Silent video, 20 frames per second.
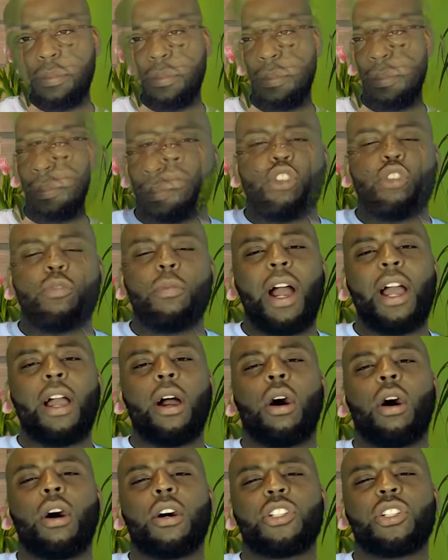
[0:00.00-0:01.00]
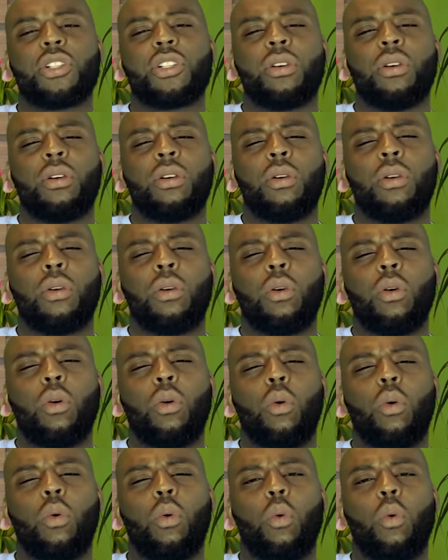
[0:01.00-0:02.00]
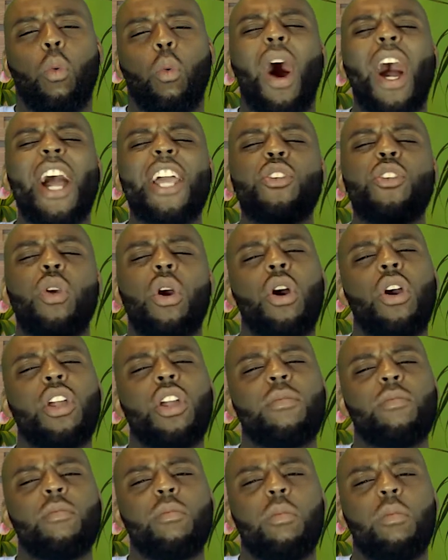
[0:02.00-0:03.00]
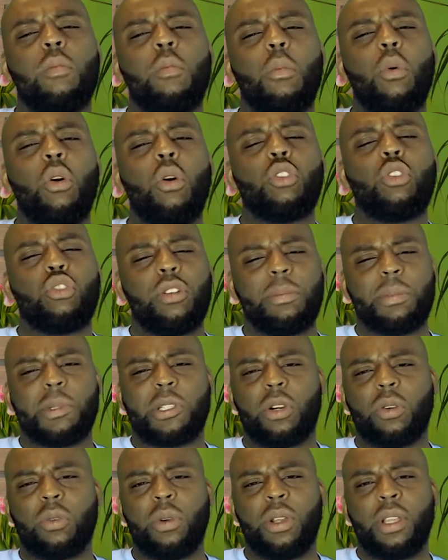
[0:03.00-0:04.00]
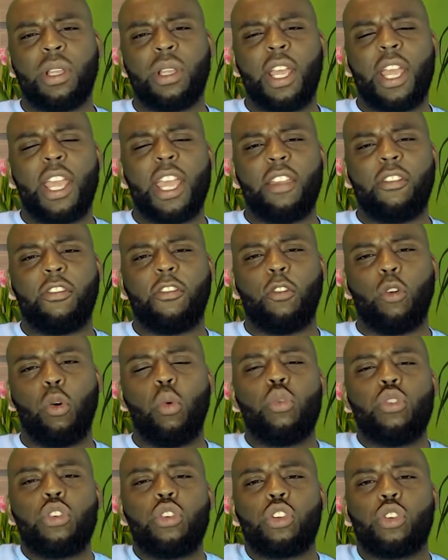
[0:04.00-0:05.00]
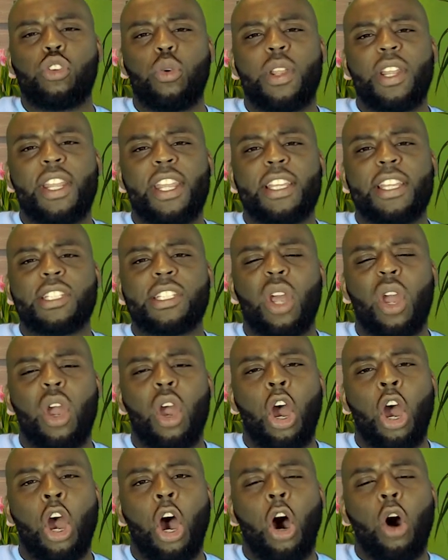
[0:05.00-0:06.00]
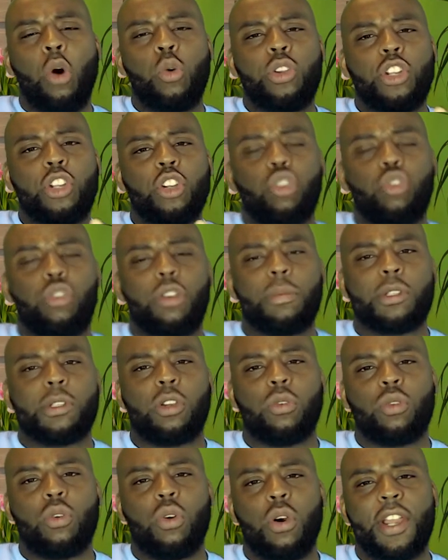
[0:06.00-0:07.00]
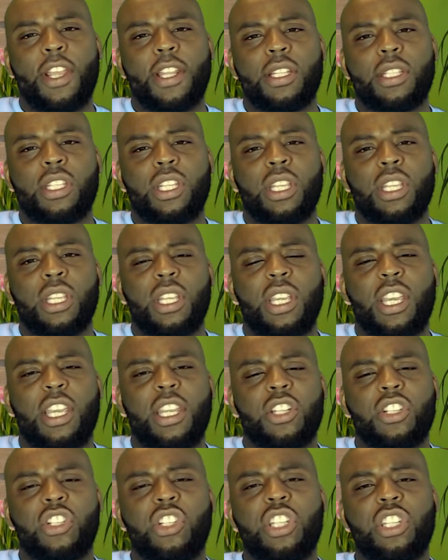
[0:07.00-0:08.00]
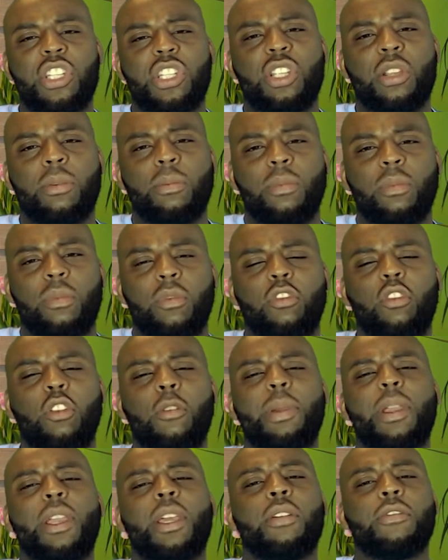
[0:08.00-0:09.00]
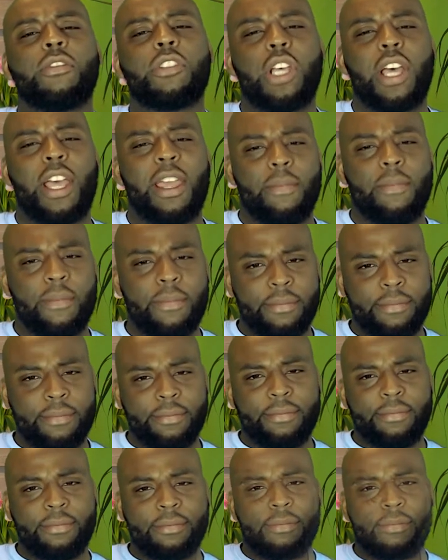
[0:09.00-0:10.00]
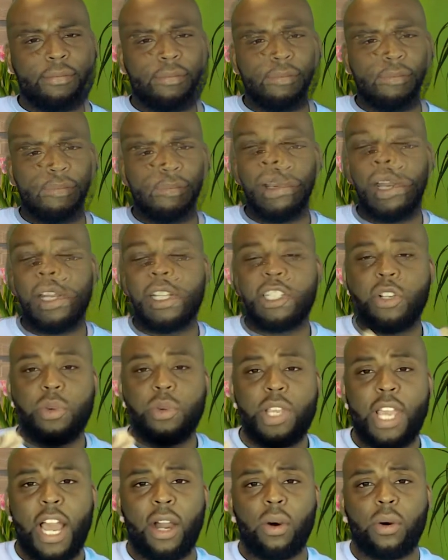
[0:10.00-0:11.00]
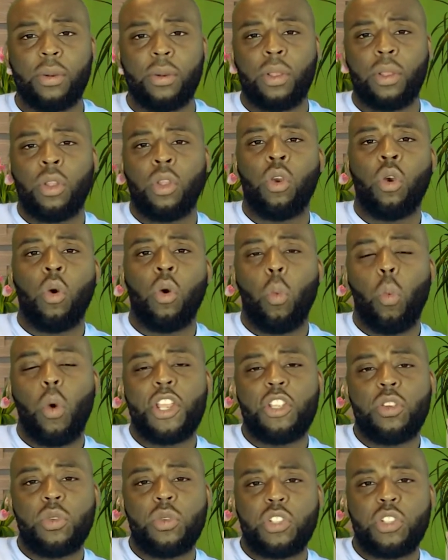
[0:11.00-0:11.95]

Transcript: You might ask, why are you earning more crypto if all you're doing is holding your crypto coins in a system for a period of time? I tell you how. When you